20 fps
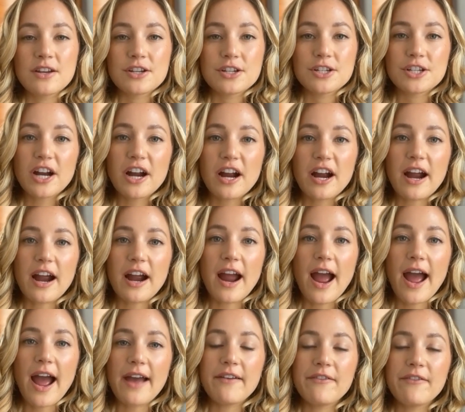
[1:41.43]
Sure.
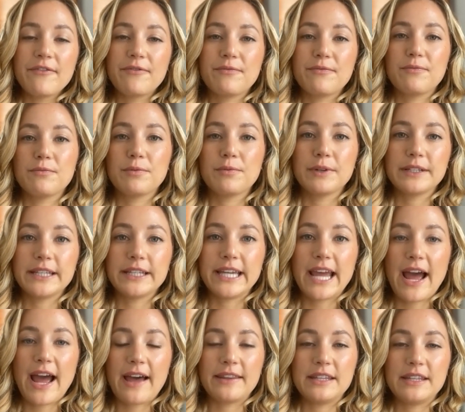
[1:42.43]
I've
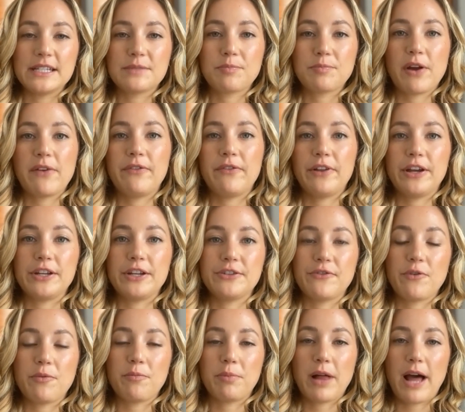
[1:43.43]
really had this privilege
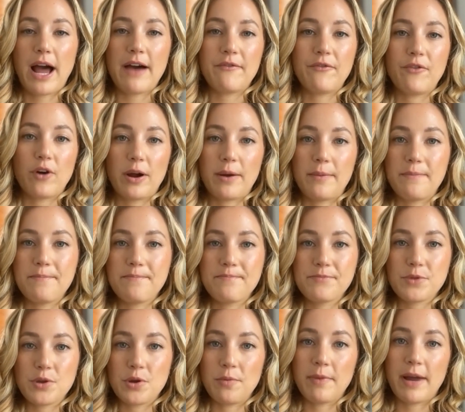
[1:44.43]
of a platform
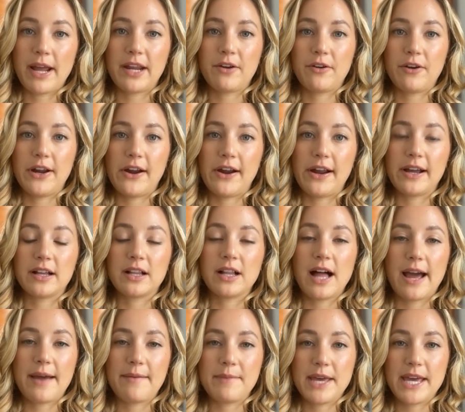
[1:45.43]
through my career in
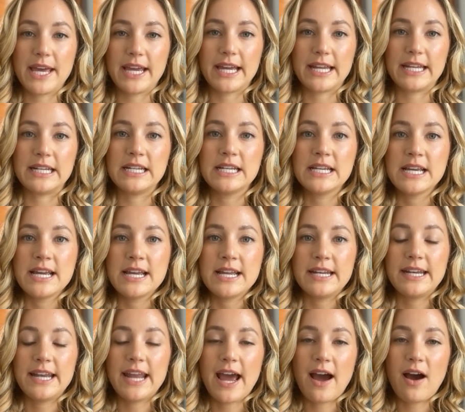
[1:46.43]
climbing. And
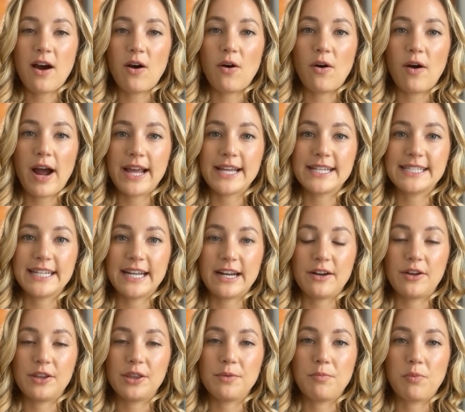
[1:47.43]
now I
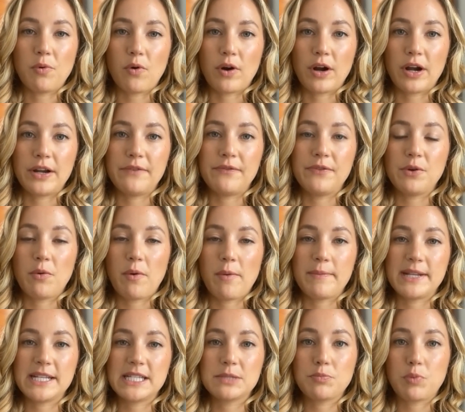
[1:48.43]
stand on the board of the
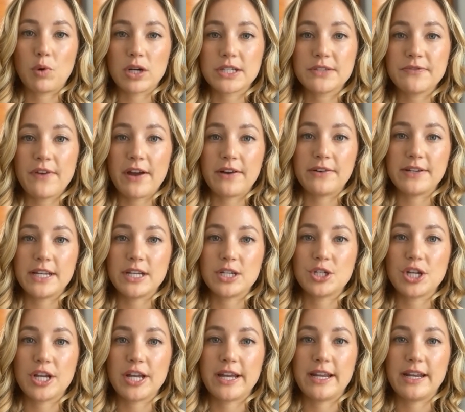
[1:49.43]
Women's Sports
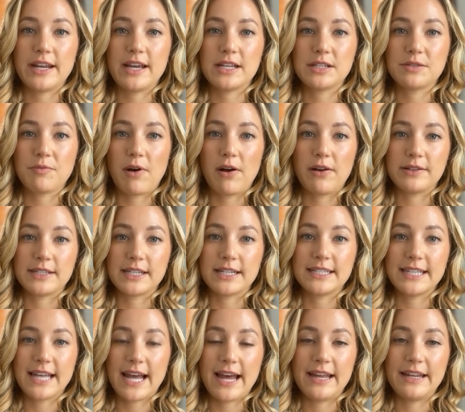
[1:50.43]
Foundation, as well as
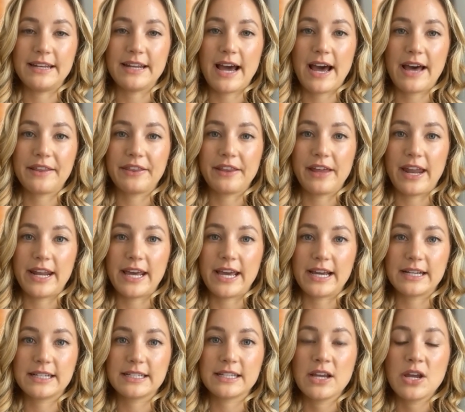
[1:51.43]
Ascend
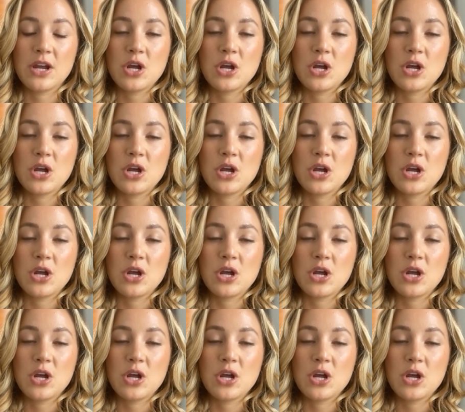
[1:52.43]
Athletics.